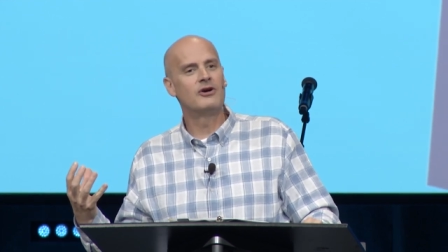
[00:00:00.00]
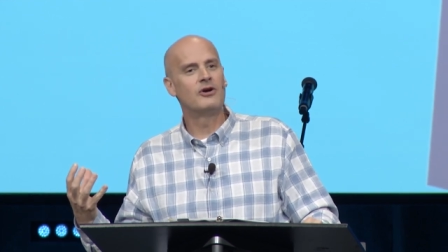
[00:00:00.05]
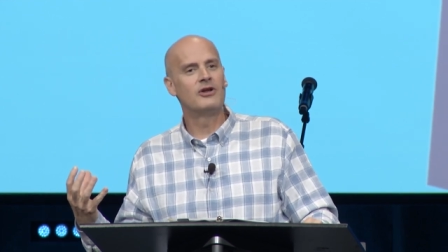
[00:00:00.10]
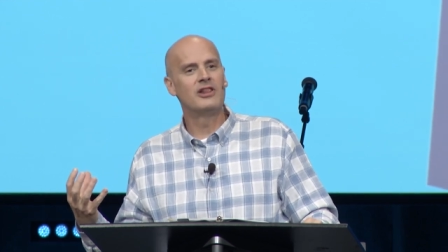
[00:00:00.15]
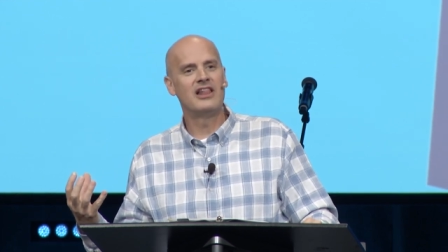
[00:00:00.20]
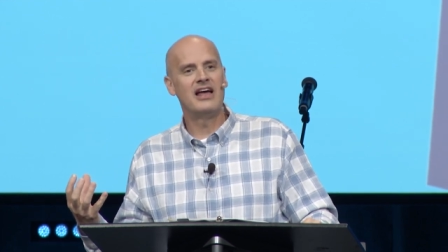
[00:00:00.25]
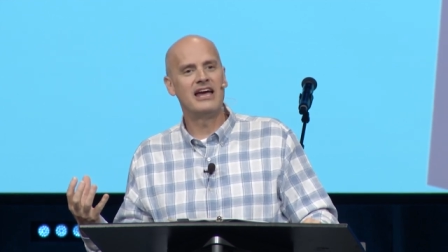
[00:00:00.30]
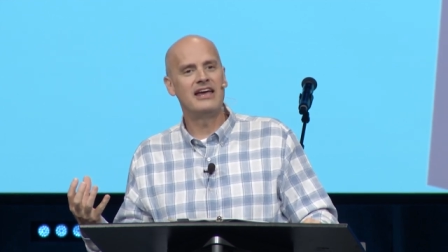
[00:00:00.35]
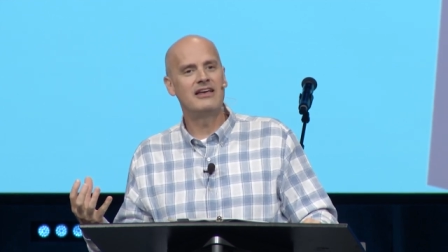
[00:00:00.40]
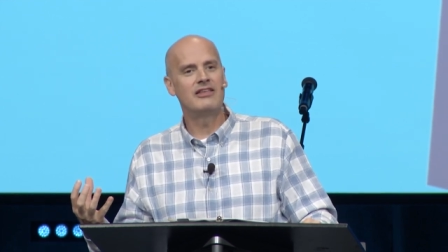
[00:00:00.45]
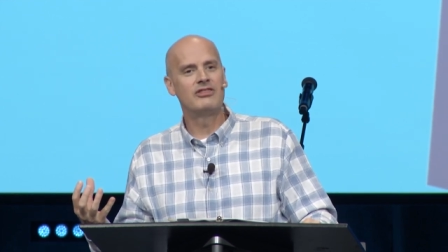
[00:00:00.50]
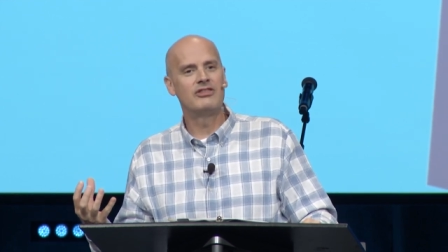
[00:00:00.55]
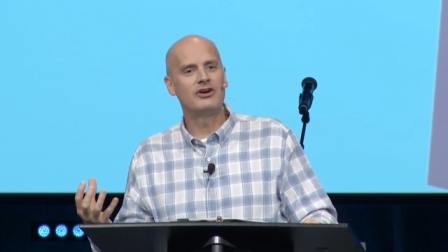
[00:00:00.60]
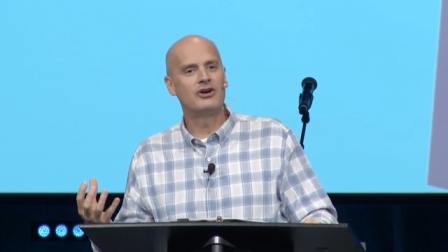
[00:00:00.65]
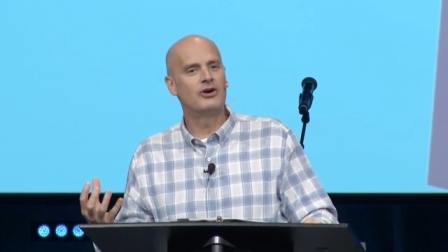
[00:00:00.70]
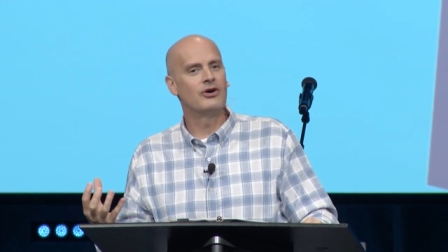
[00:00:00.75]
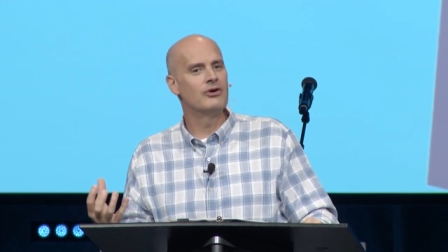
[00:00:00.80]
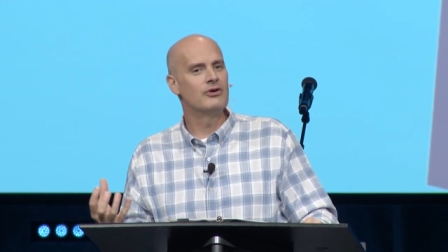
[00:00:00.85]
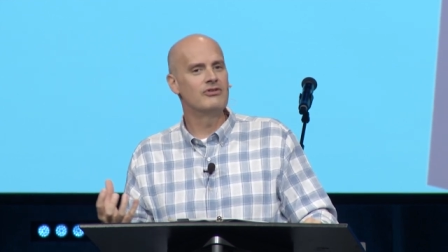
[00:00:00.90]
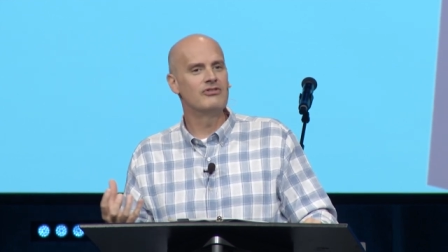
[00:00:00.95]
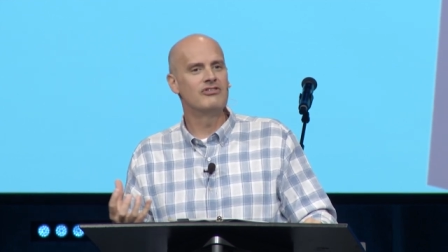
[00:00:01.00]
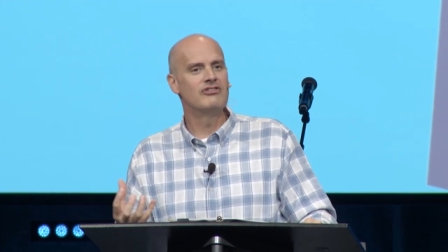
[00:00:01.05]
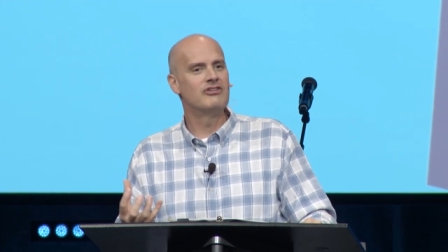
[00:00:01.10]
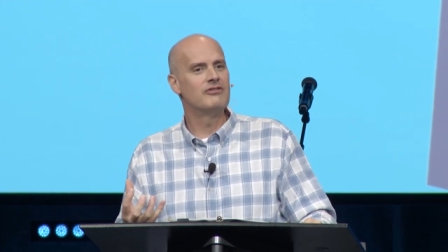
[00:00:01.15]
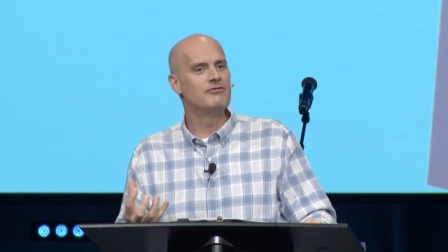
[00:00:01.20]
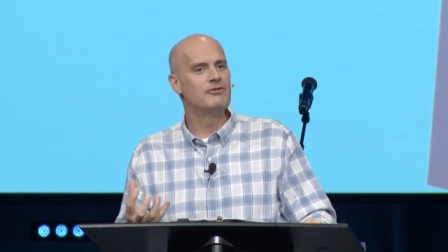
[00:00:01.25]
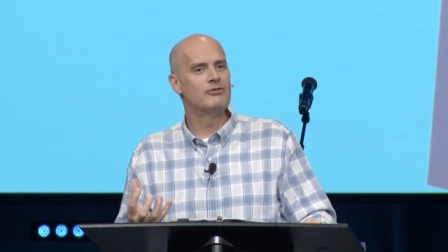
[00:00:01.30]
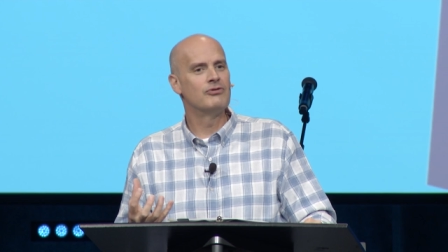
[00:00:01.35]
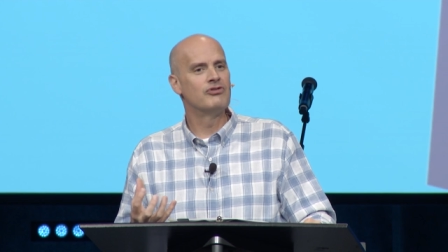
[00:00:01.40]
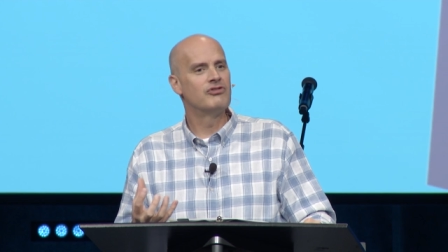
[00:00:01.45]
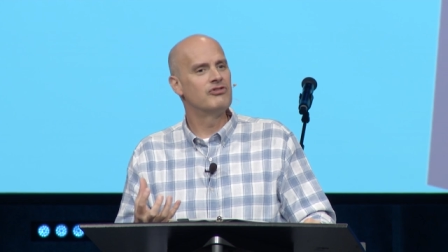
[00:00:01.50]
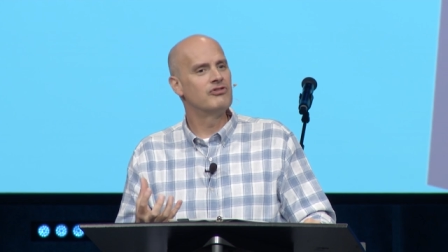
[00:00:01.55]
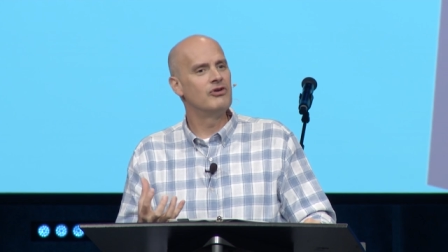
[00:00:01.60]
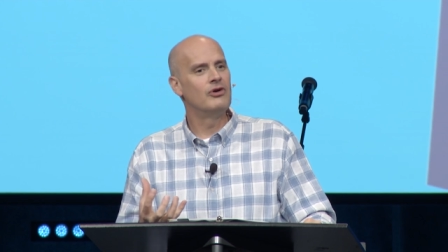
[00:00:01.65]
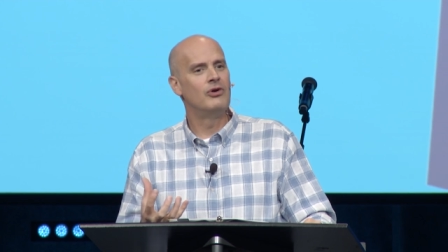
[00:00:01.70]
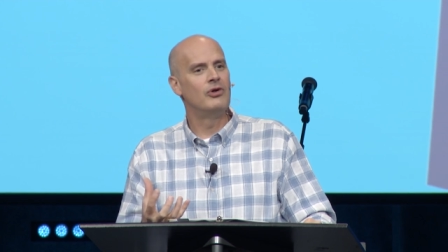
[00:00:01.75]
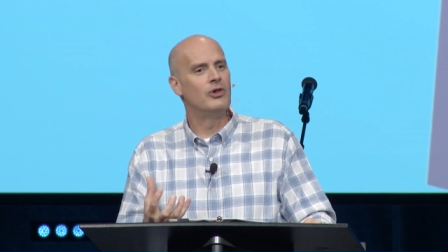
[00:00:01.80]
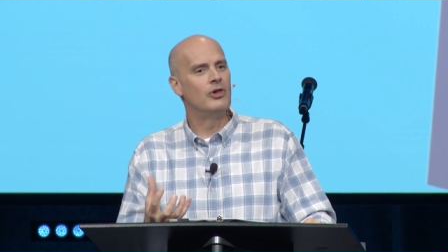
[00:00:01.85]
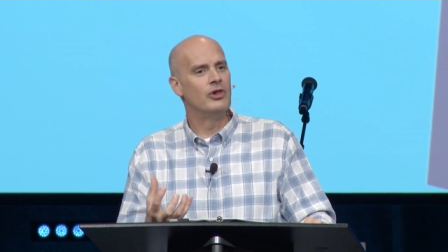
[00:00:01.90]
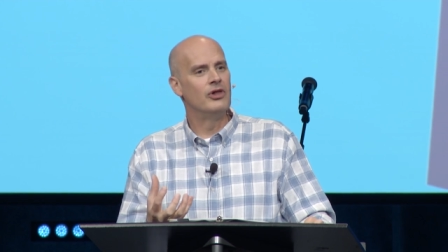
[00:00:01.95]
are like the curtains of your
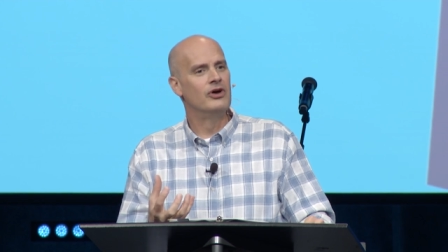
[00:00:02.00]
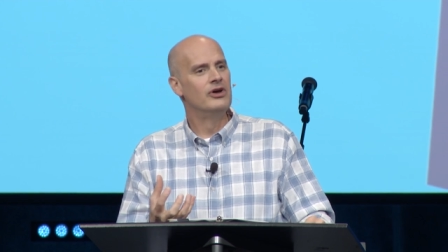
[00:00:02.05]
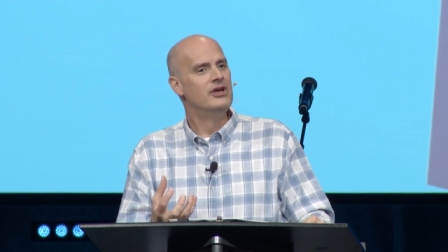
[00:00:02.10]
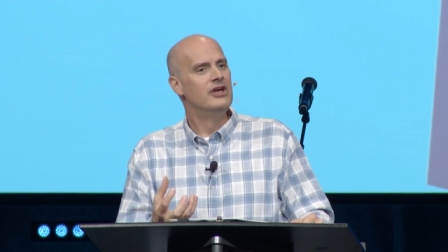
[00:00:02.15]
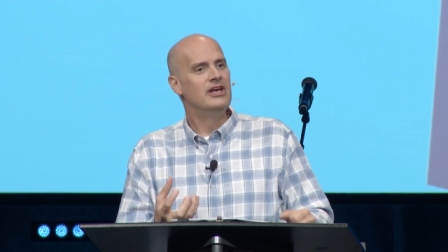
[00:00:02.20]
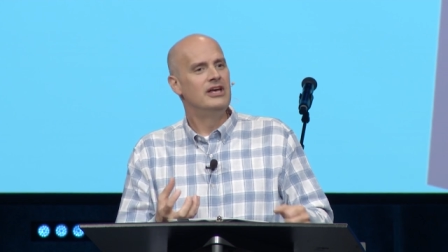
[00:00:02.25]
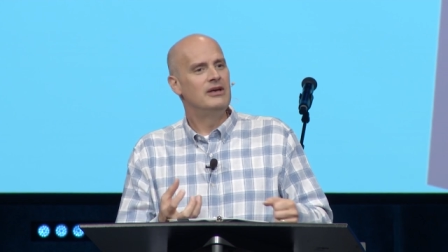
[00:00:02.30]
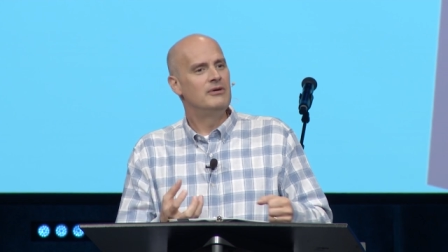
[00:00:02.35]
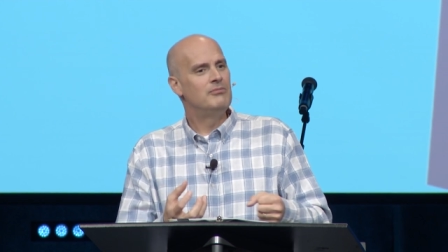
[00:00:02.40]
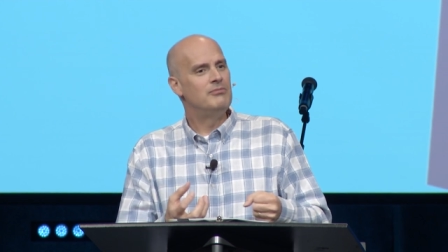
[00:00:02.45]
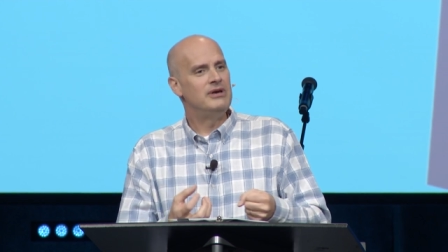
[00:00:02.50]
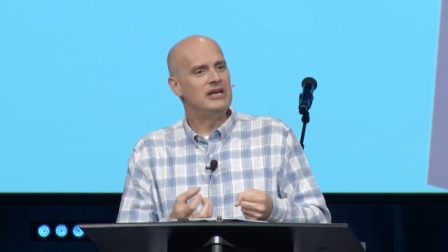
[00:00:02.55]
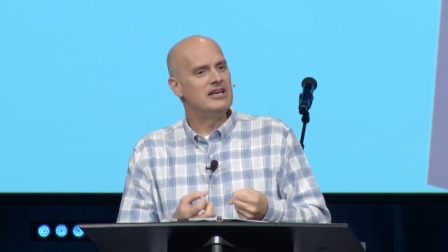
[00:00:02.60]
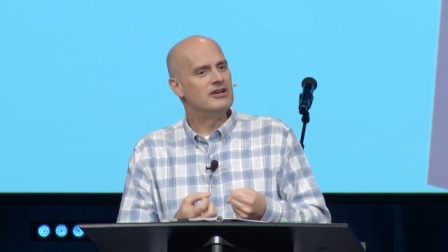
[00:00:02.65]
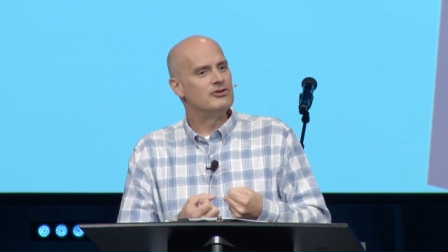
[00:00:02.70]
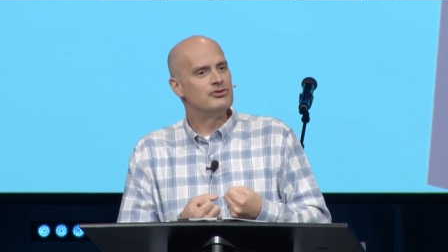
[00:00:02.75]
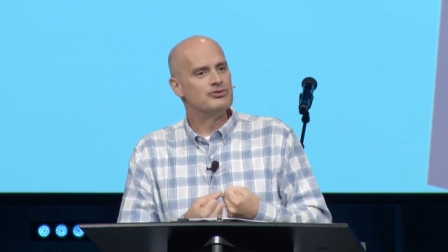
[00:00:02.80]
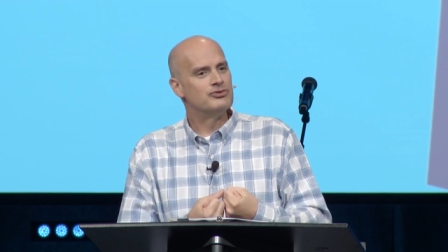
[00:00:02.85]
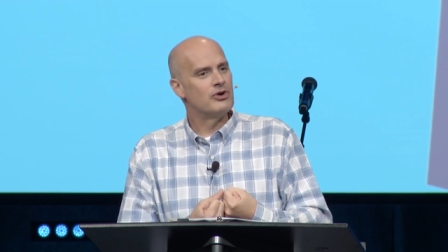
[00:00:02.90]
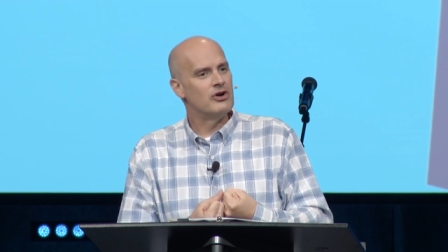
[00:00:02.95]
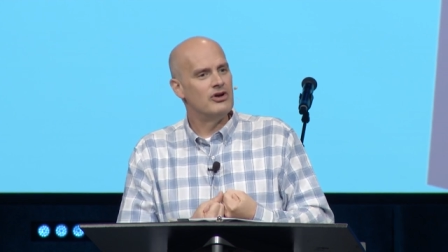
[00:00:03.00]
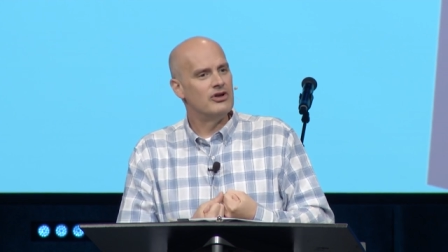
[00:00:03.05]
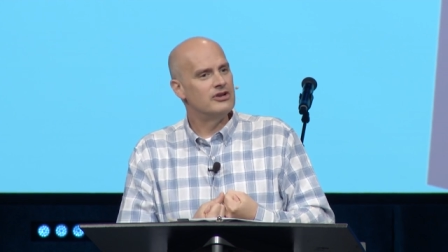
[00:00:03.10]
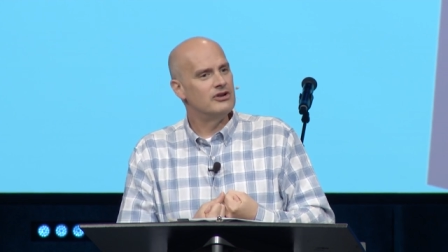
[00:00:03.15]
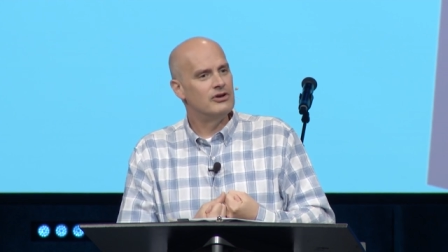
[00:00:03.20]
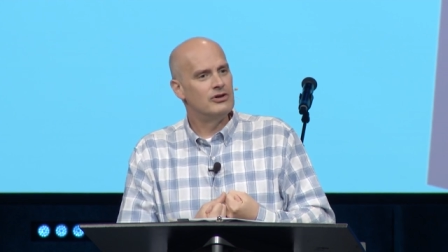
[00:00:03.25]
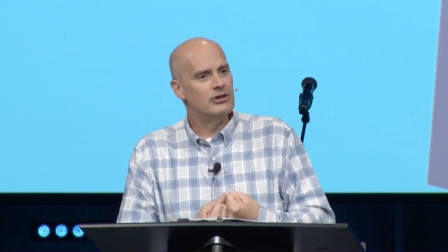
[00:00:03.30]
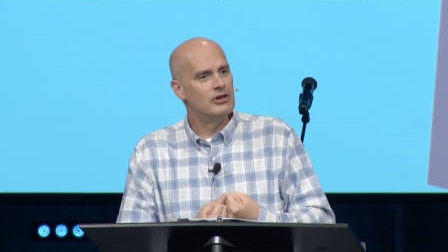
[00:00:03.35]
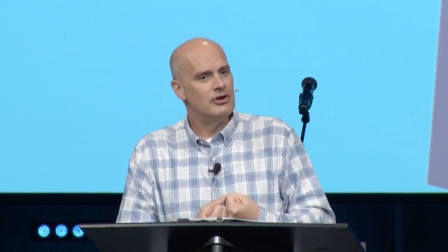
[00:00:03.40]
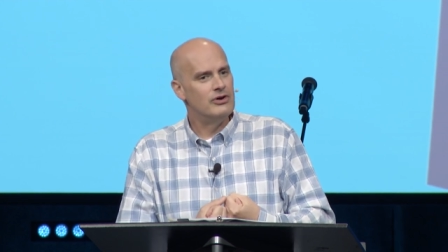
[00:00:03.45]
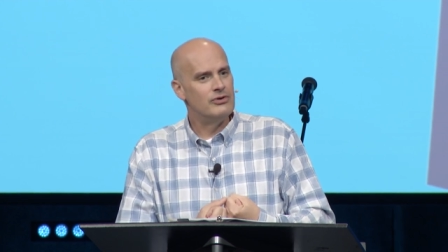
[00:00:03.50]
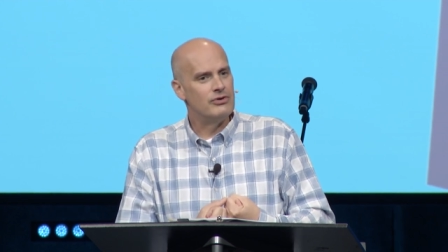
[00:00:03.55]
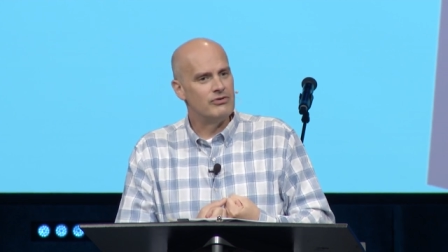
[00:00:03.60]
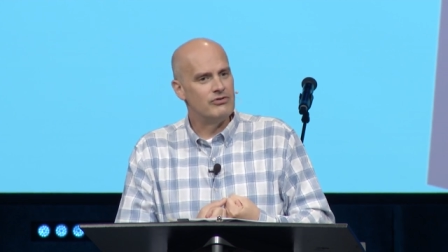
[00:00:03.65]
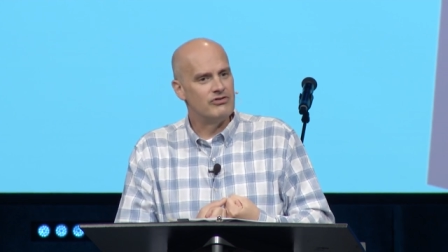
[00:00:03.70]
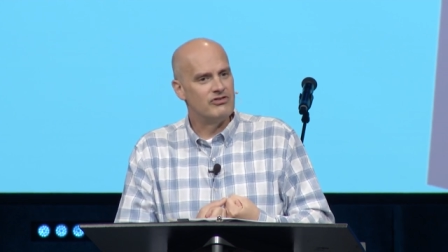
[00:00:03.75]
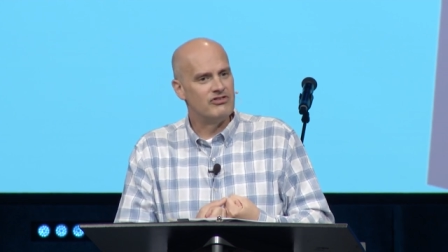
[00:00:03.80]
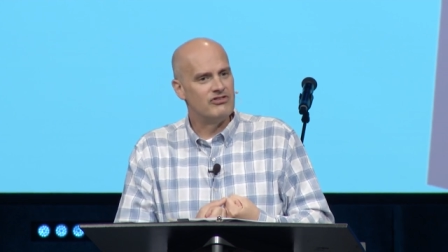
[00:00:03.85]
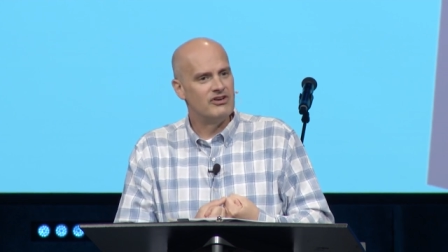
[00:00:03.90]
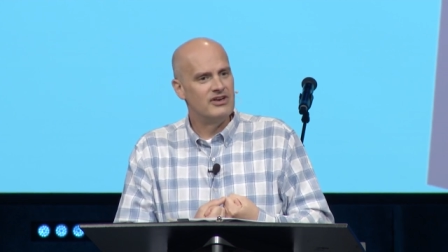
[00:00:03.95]
soul being drawn
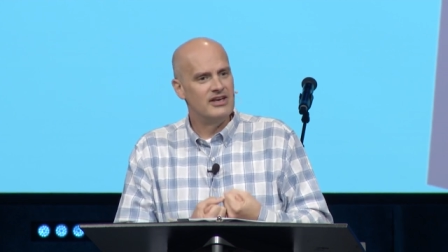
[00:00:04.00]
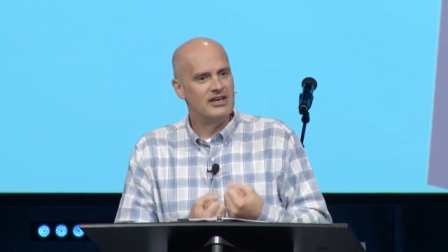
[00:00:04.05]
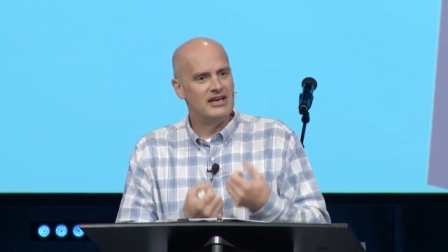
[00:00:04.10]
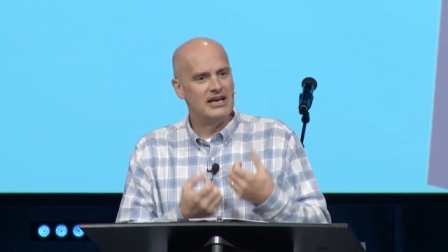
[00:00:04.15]
closed,